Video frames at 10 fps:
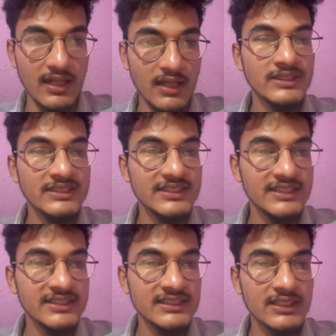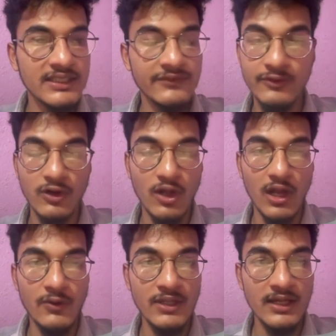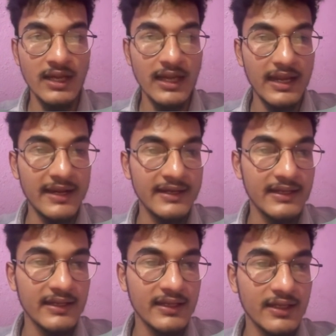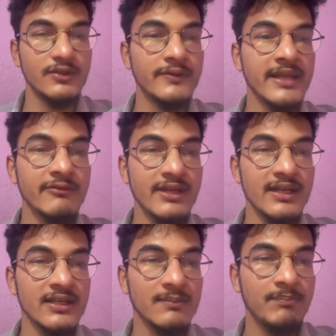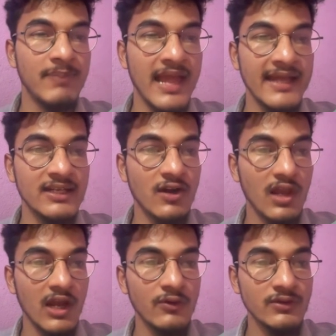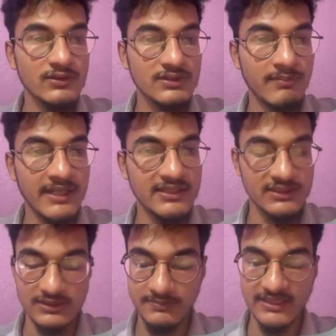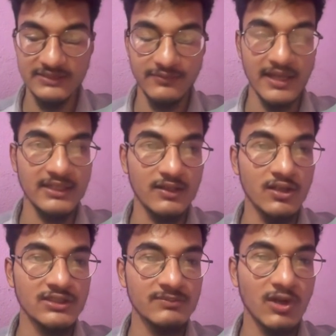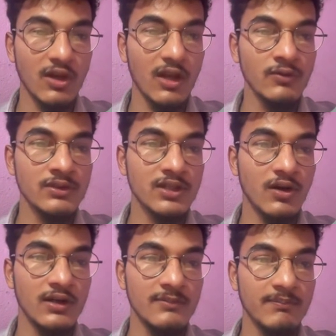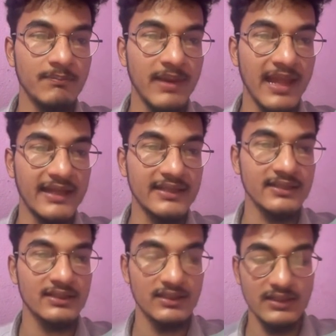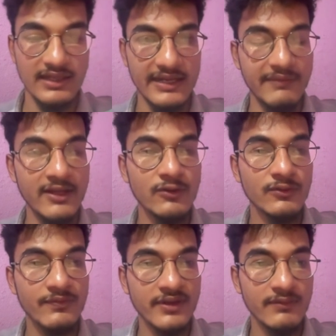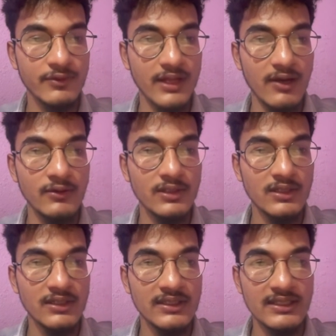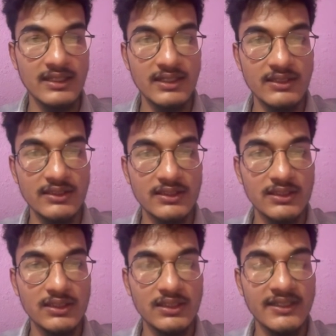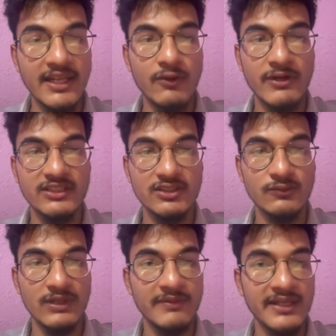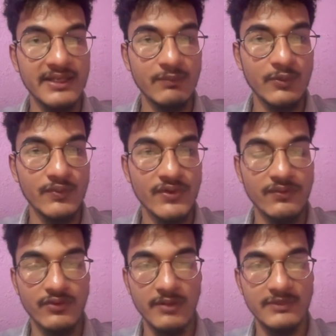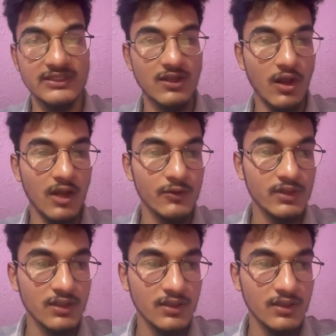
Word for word: This here is the info callout and you can create a blank callout by just specifying a custom callout called blank. And if I go to preview now, the decoration will be removed from this callout.